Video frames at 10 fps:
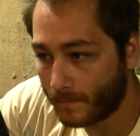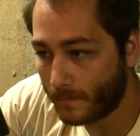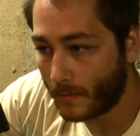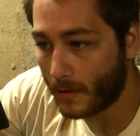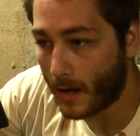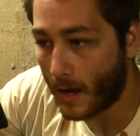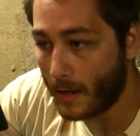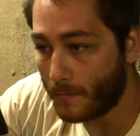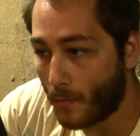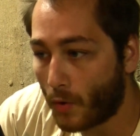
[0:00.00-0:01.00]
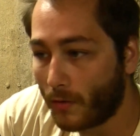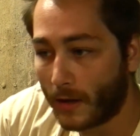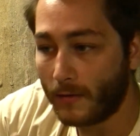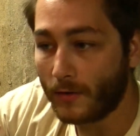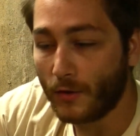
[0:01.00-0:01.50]
I am more likely
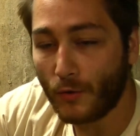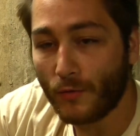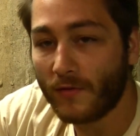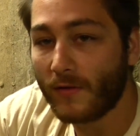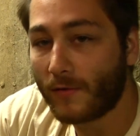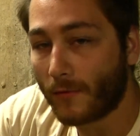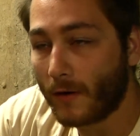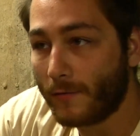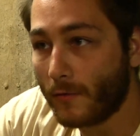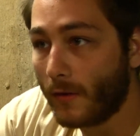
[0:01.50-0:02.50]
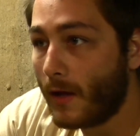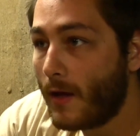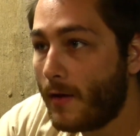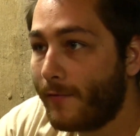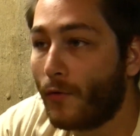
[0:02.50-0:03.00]
to use this rifle
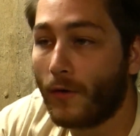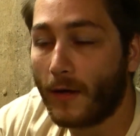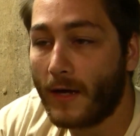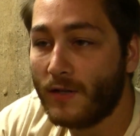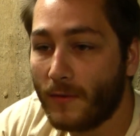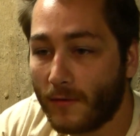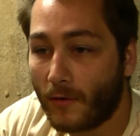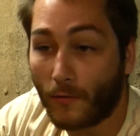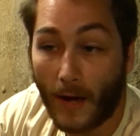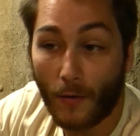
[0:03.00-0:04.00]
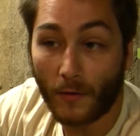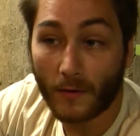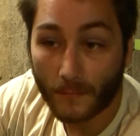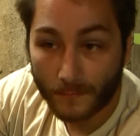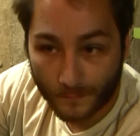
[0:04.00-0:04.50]
for engagements around
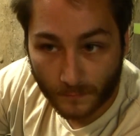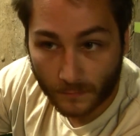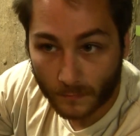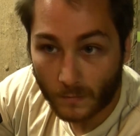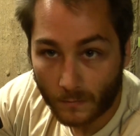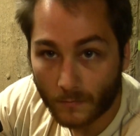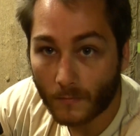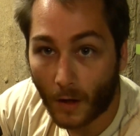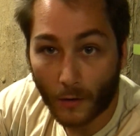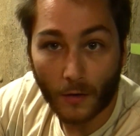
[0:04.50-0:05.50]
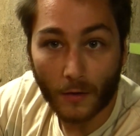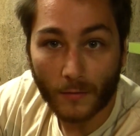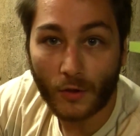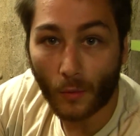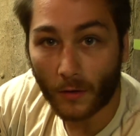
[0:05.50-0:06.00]
under two
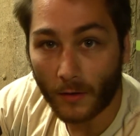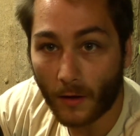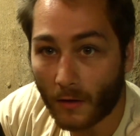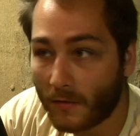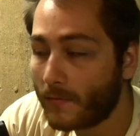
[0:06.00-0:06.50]
hundred yards.